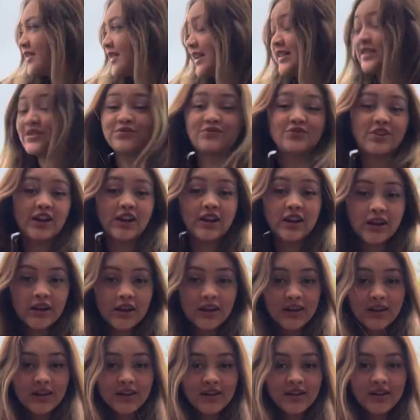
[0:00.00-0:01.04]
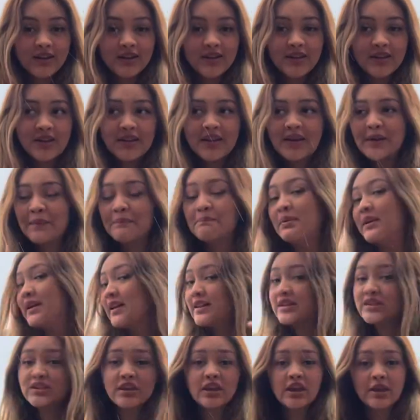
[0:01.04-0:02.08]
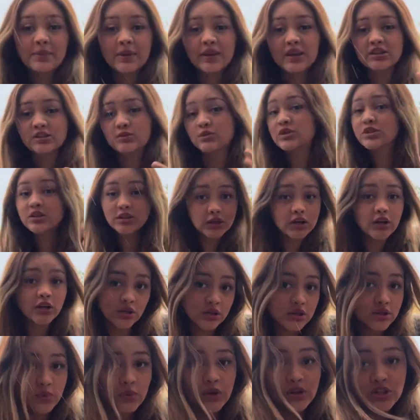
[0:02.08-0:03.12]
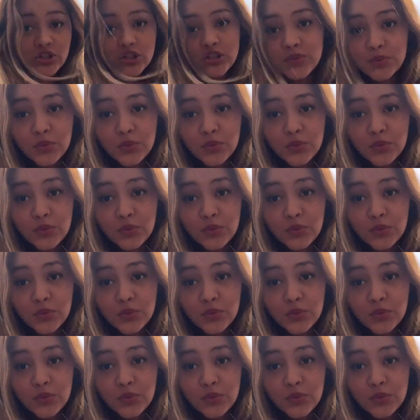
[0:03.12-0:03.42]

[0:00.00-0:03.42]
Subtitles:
It's raining, but it's okay because we're still going to watch this